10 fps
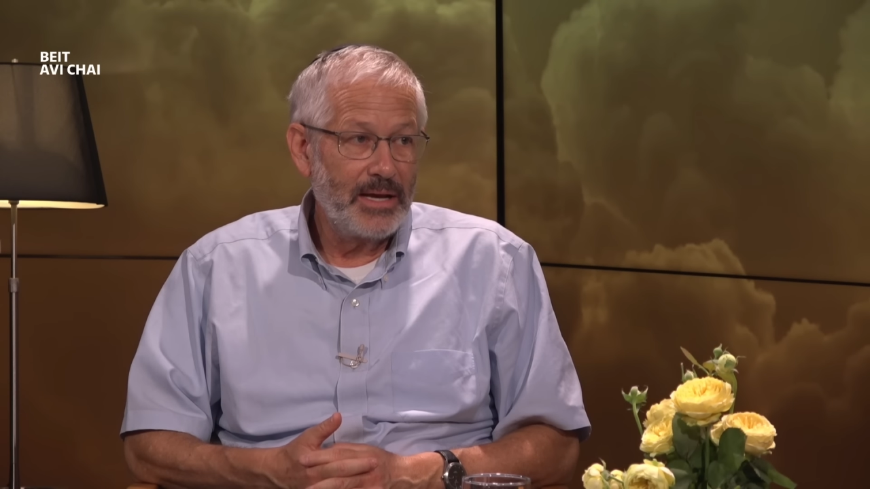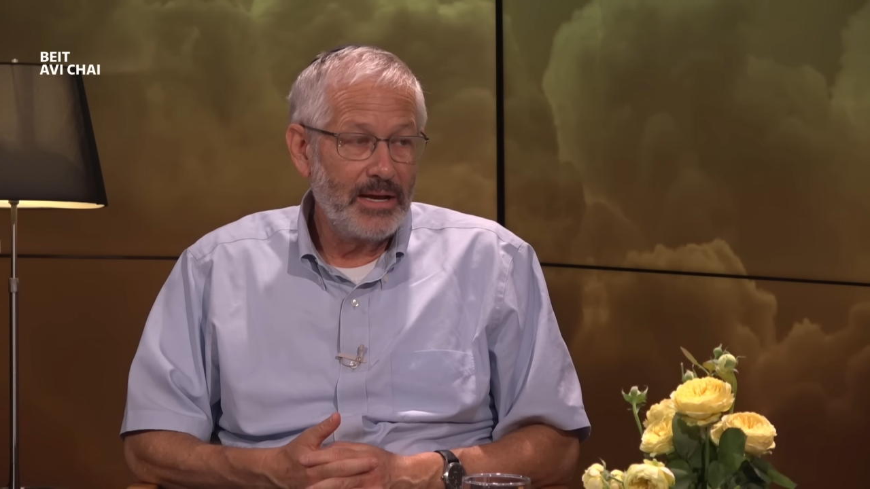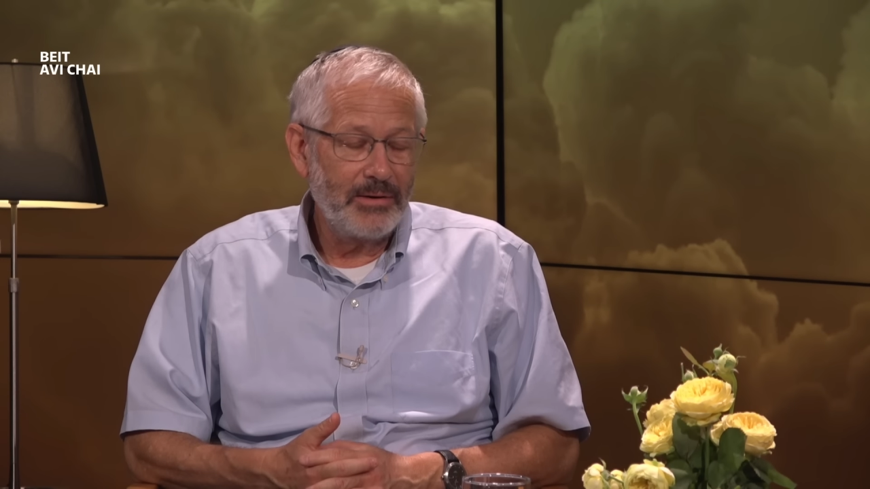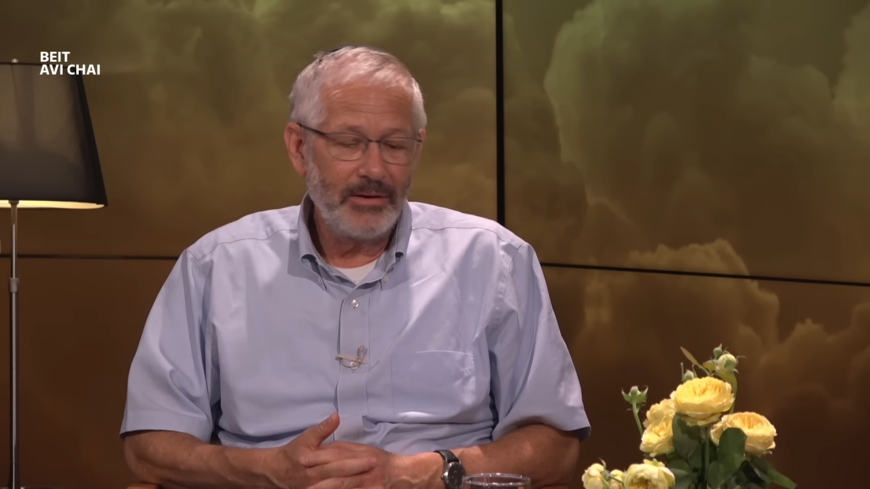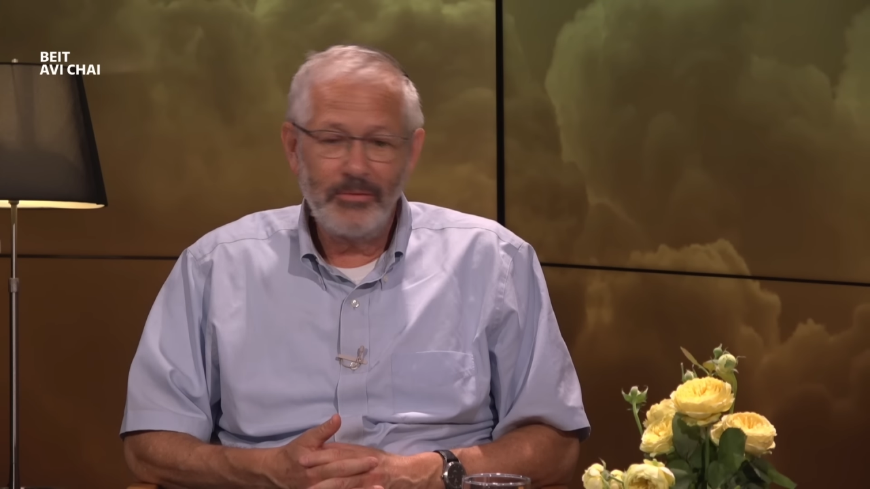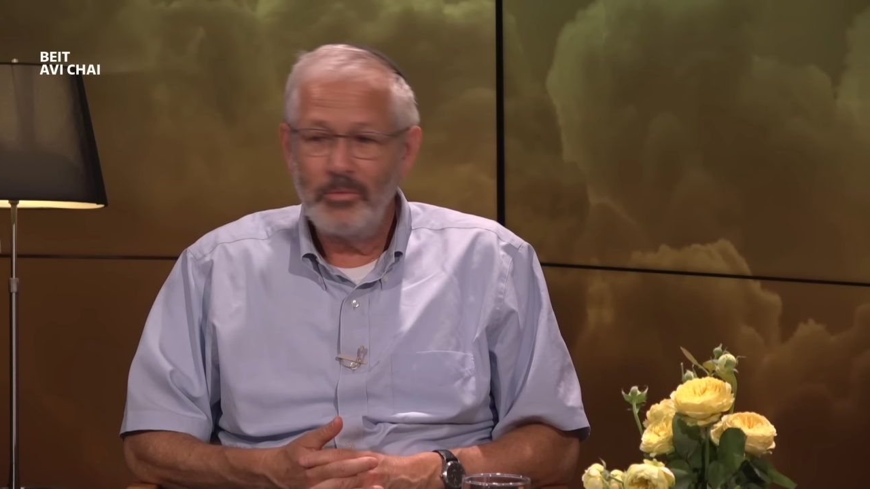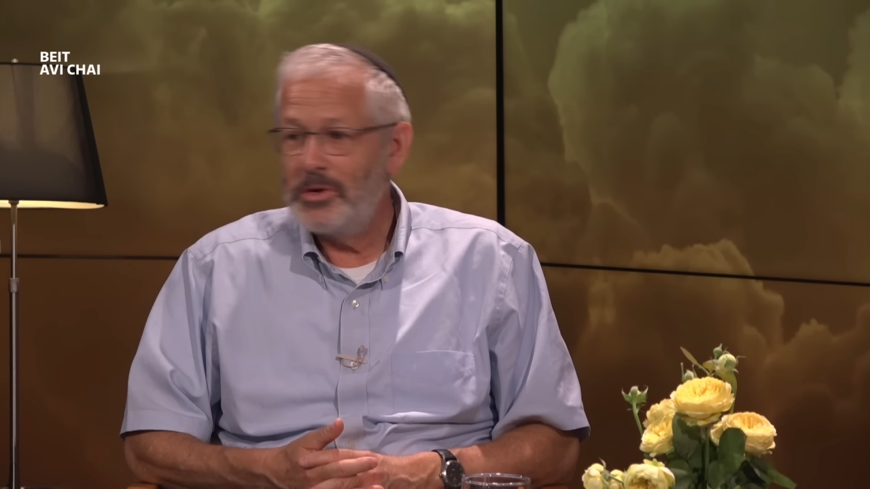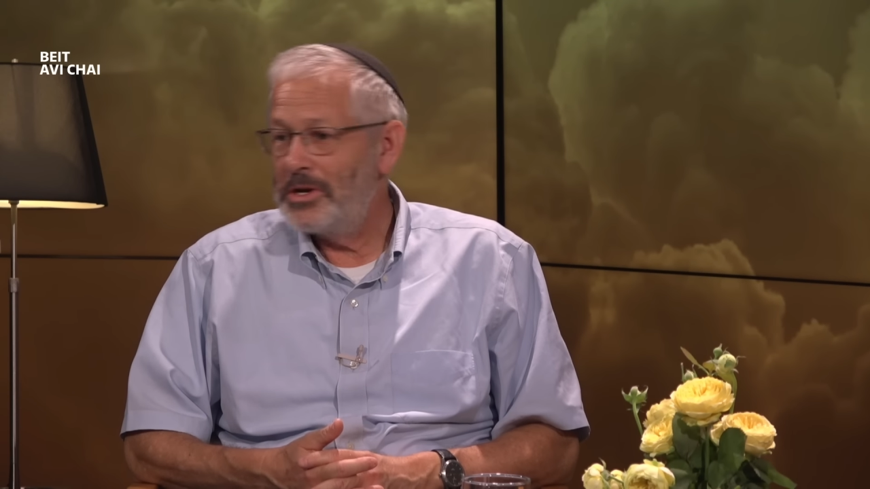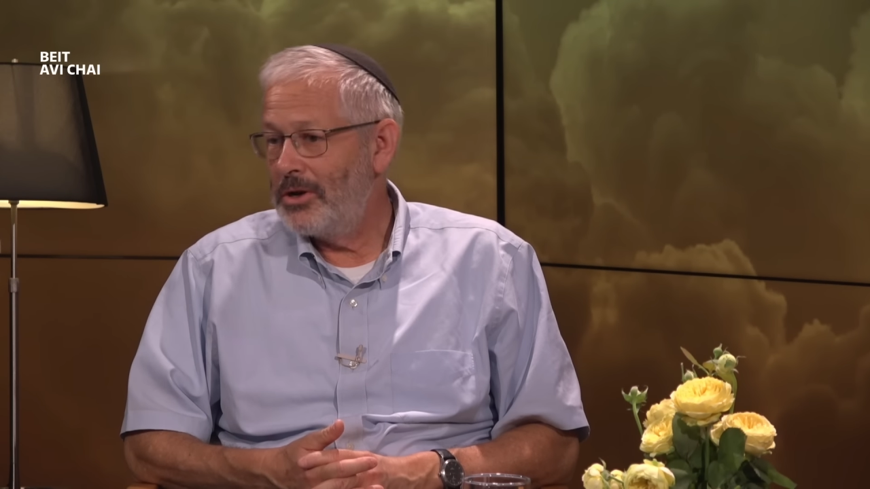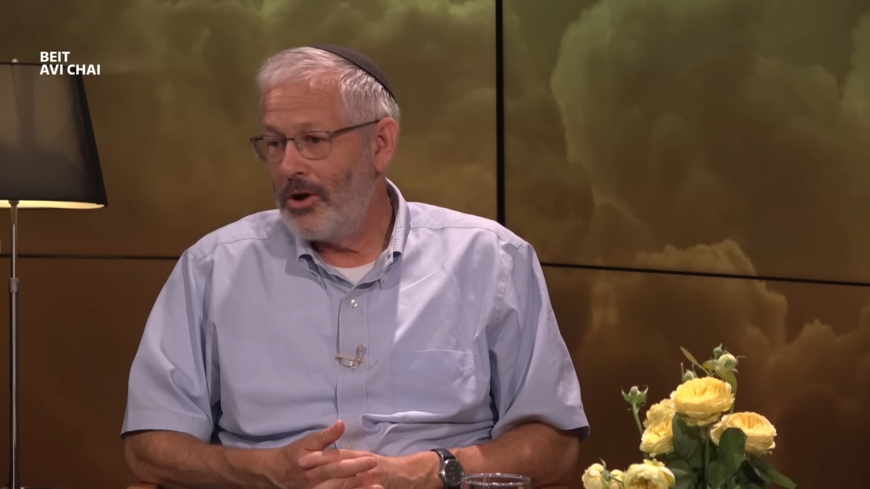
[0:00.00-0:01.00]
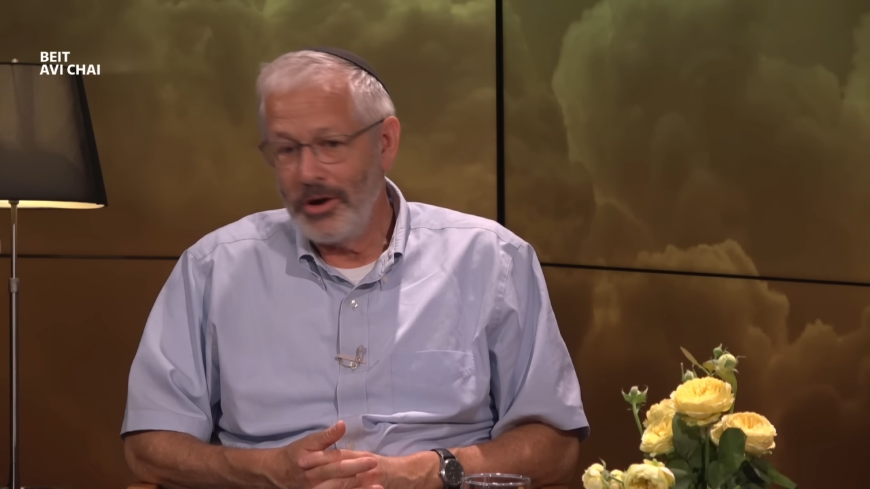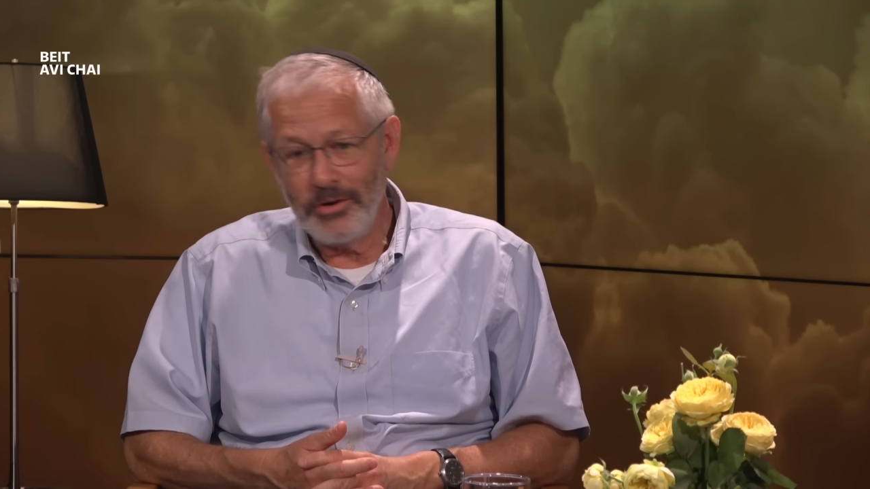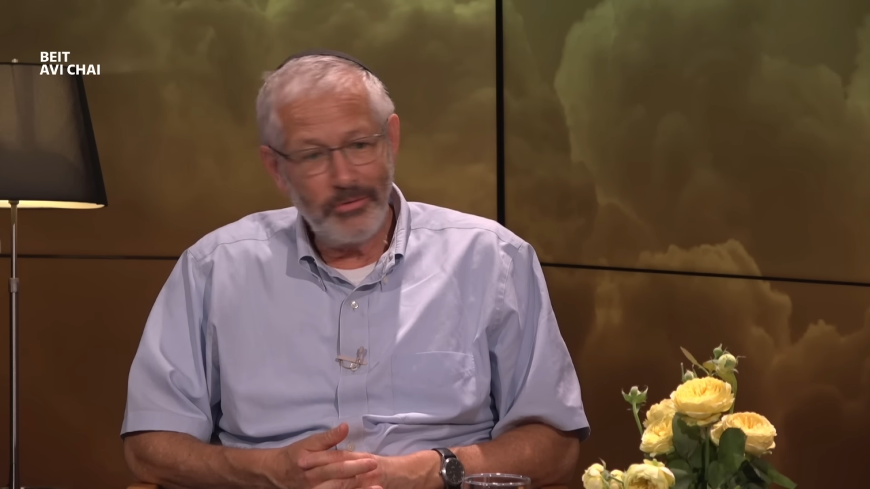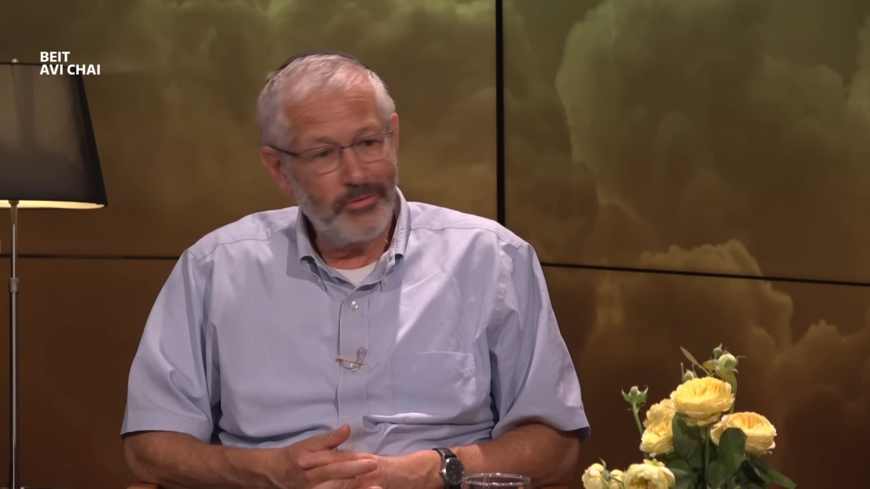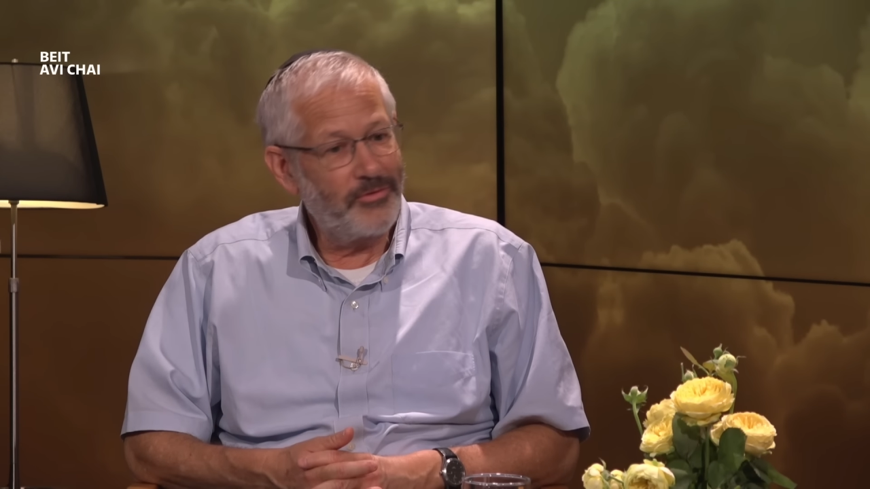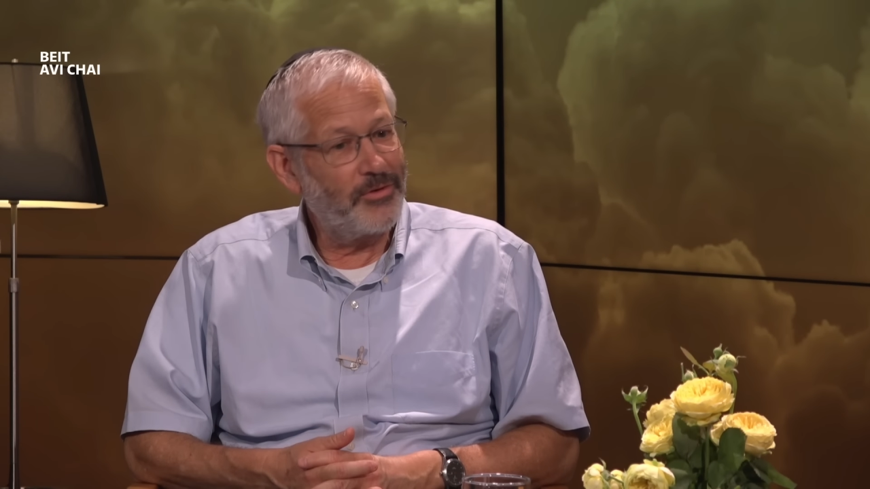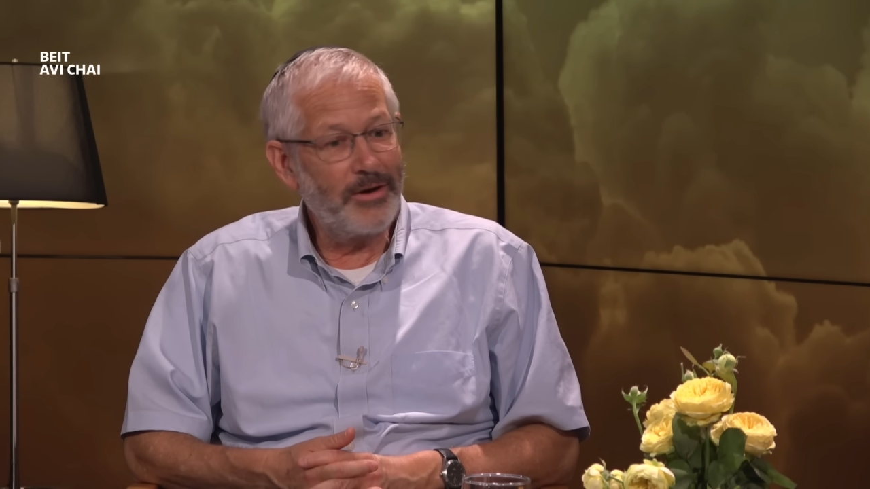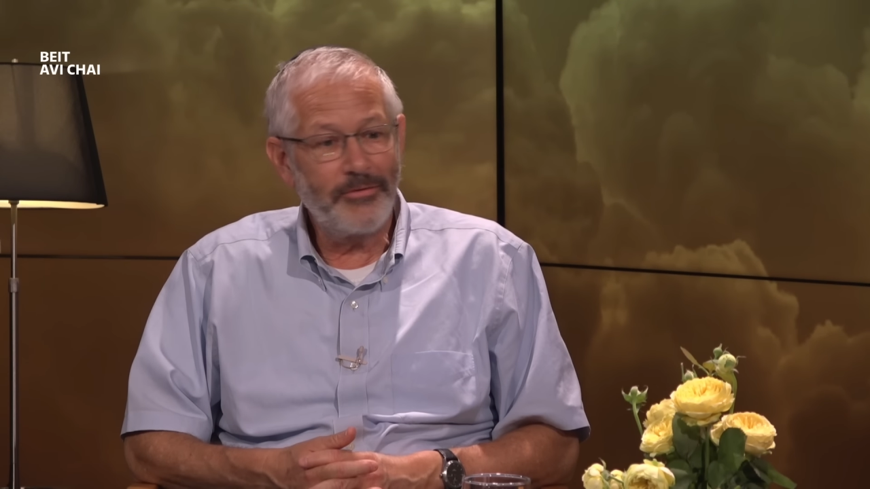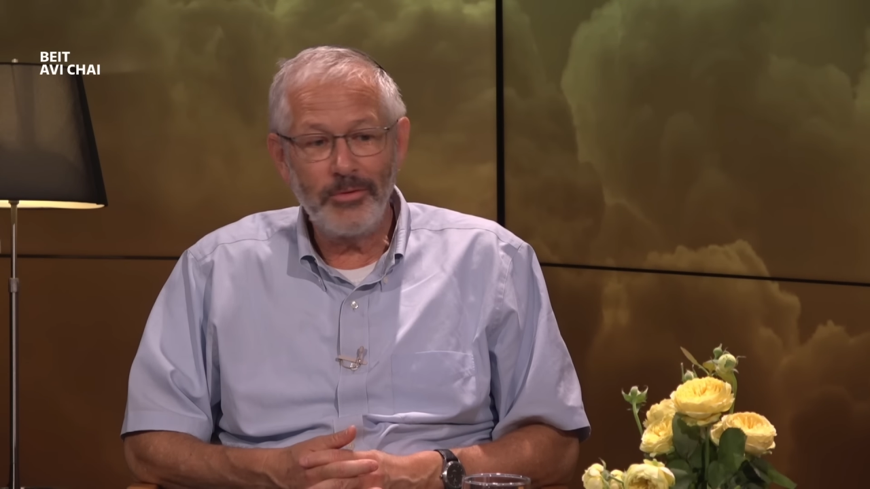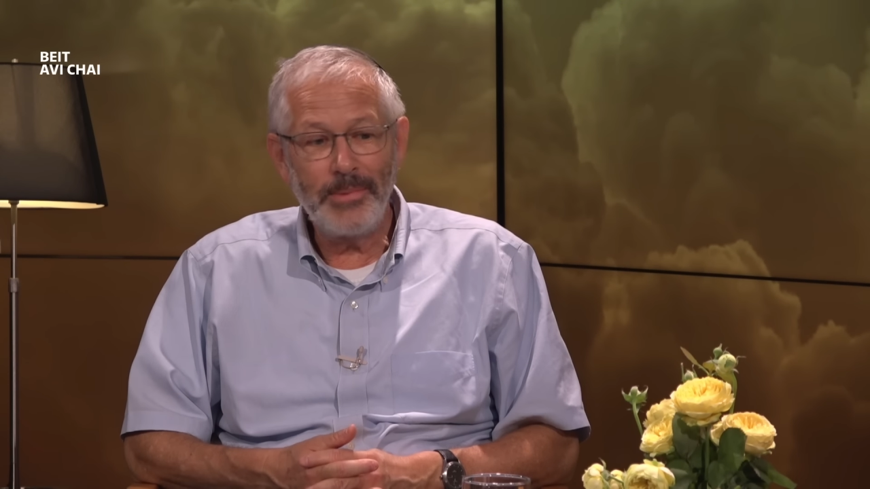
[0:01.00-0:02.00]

and we can argue forever